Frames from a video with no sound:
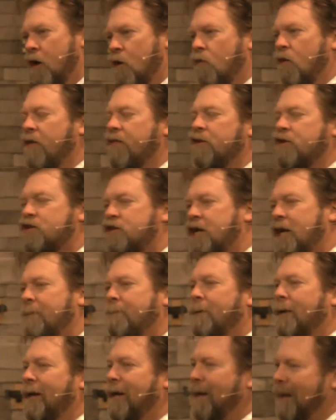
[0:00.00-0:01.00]
Whether she
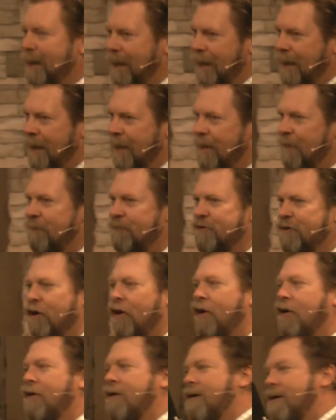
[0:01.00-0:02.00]
believed
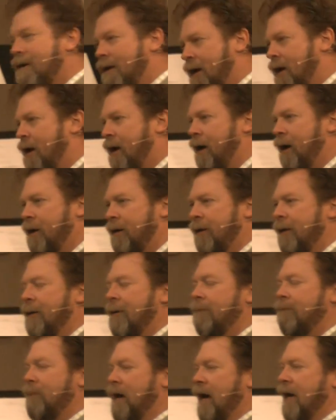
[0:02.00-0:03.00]
or not,
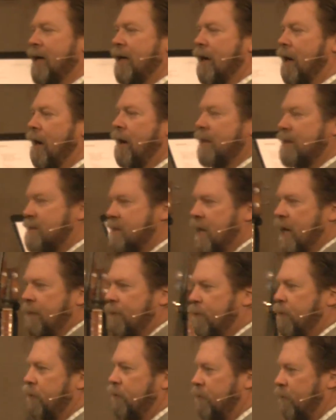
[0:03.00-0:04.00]
my God is
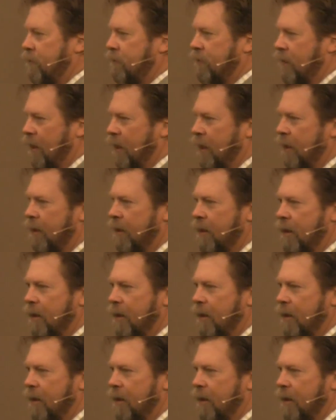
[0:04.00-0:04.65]
able to do that.